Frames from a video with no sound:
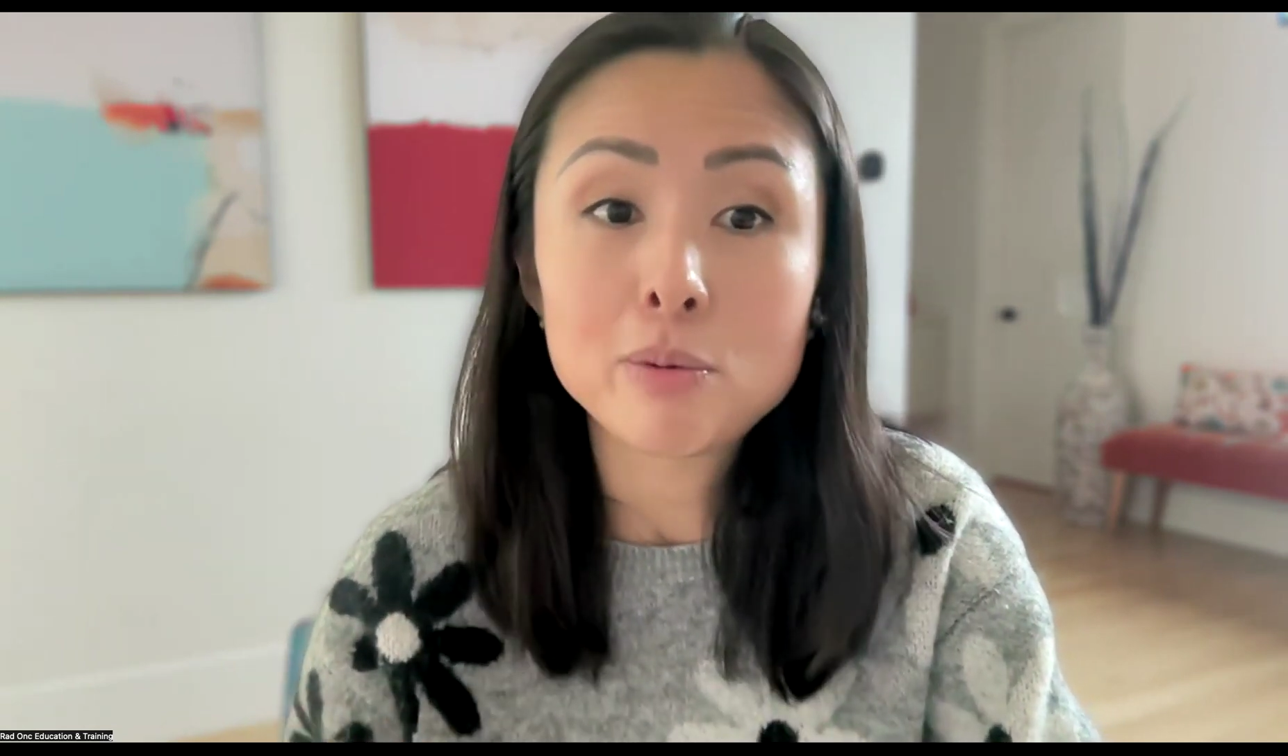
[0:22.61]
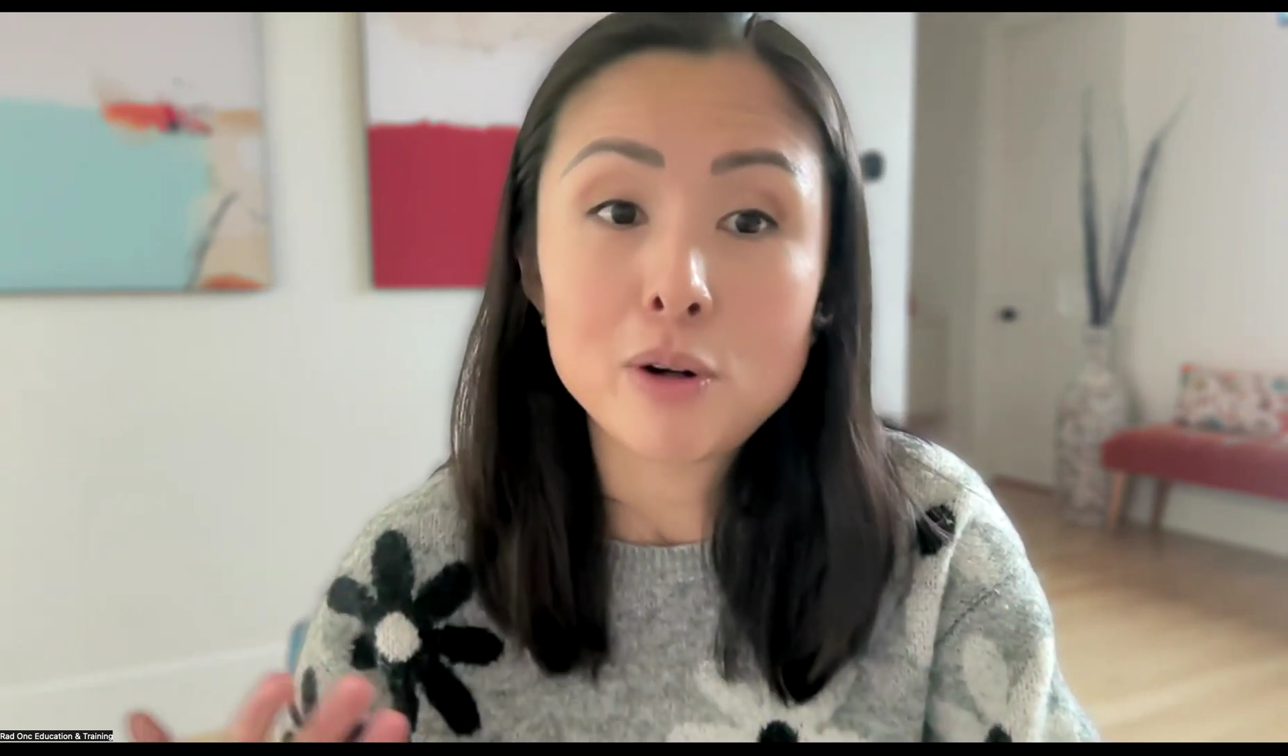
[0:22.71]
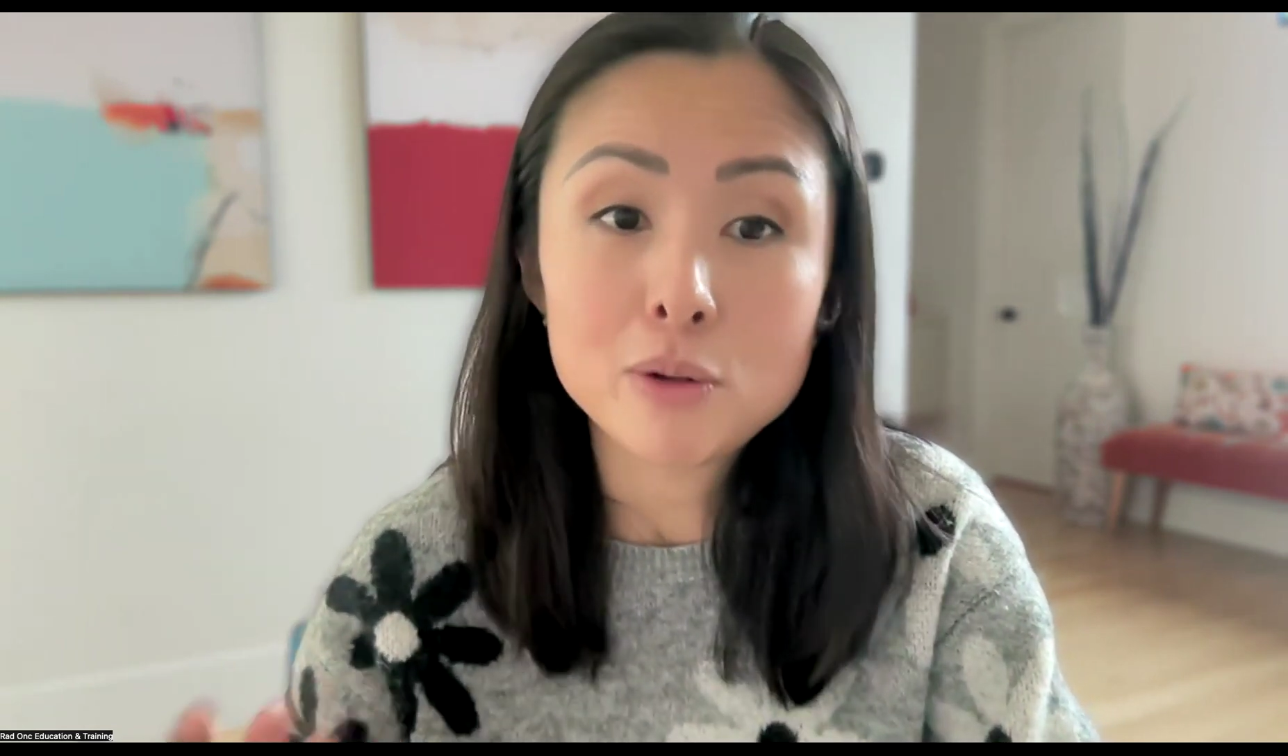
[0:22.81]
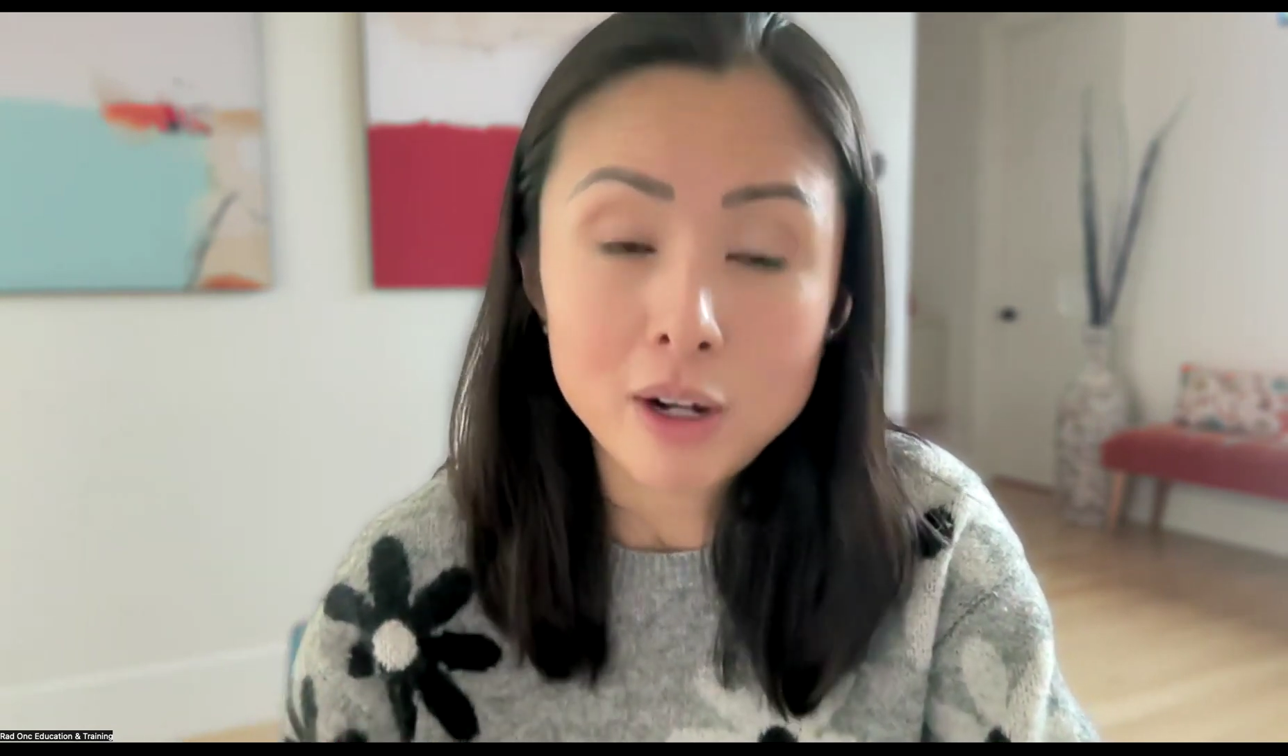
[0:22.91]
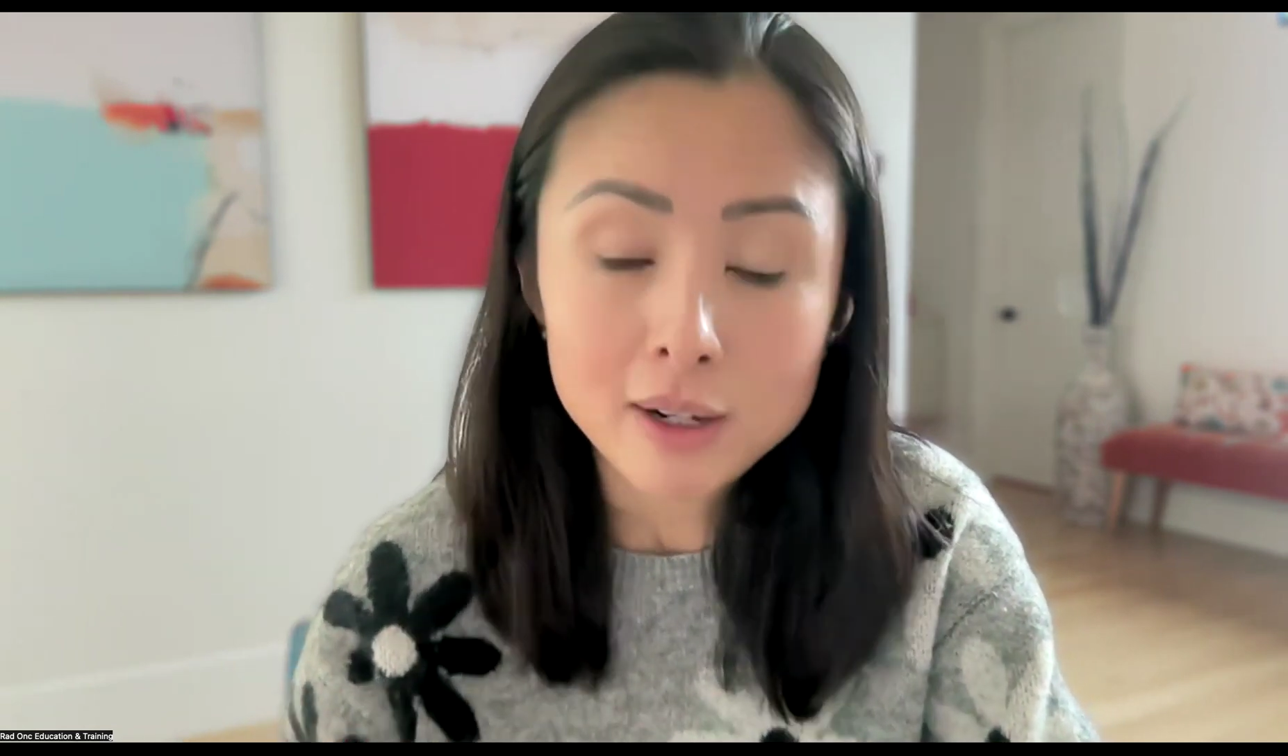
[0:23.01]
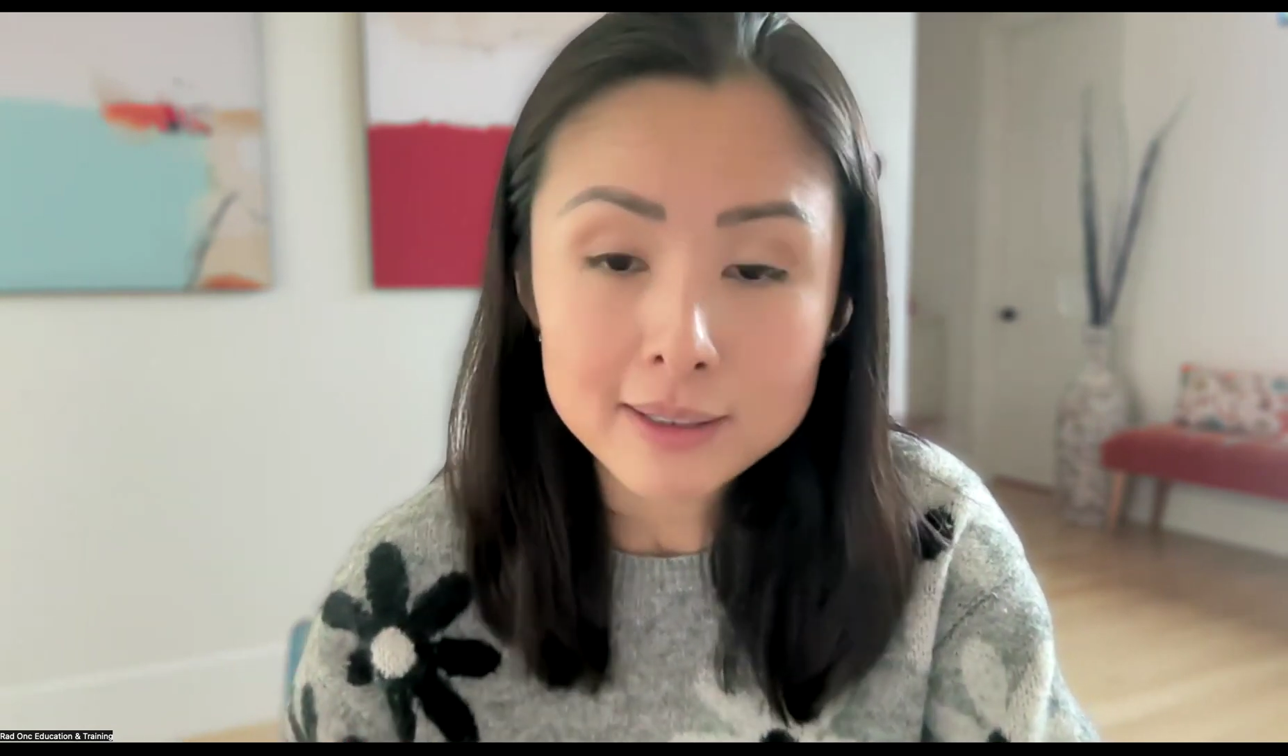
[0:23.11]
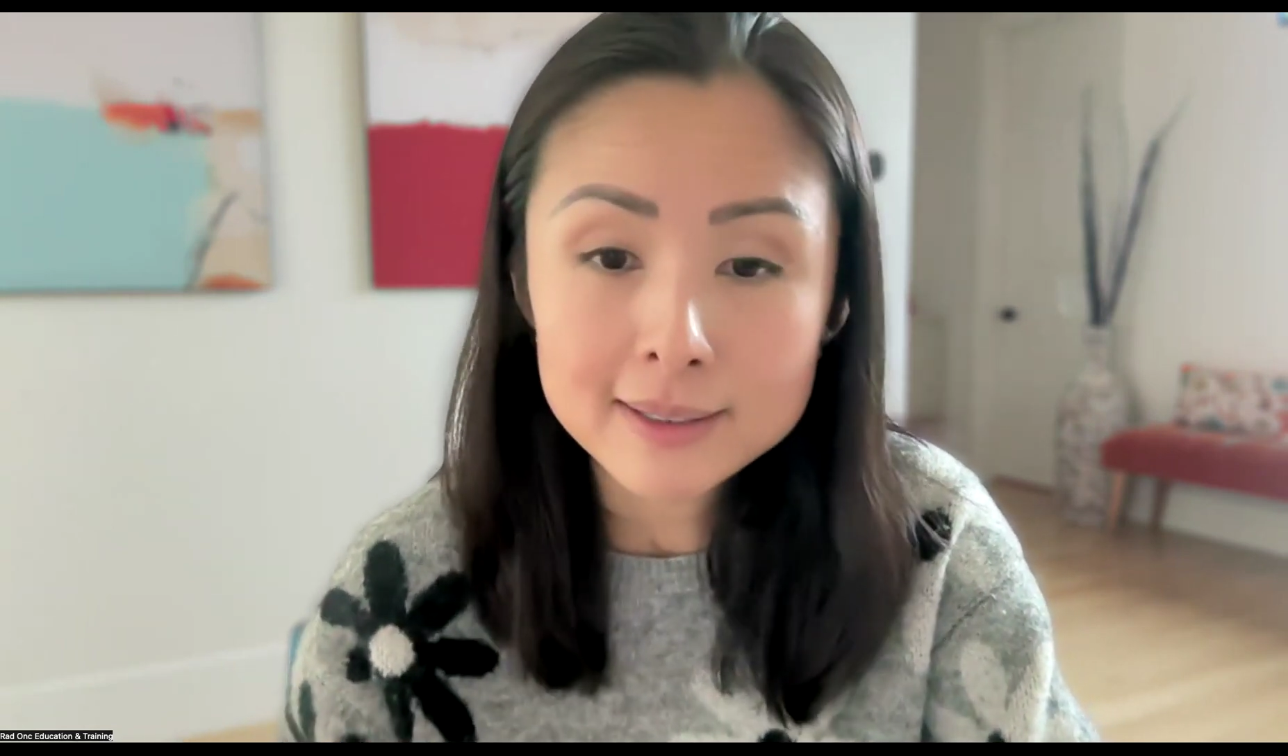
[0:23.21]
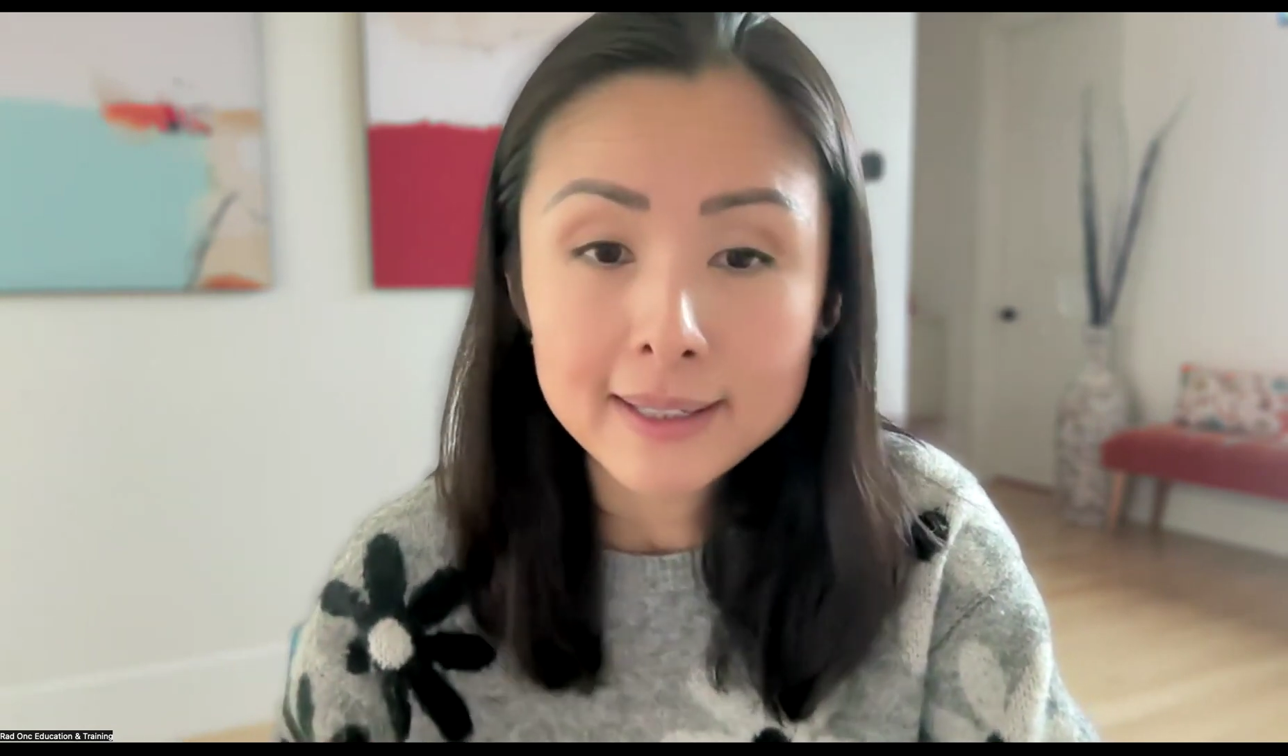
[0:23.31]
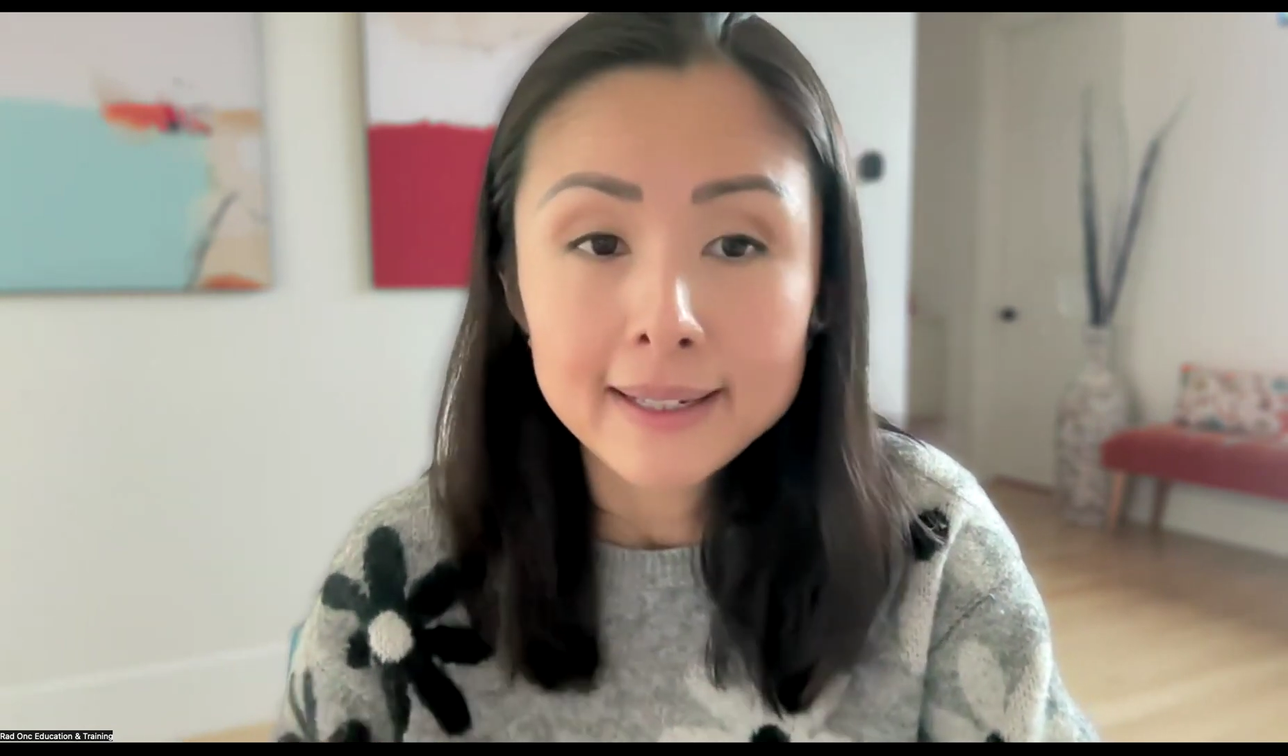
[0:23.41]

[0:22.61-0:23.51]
protons.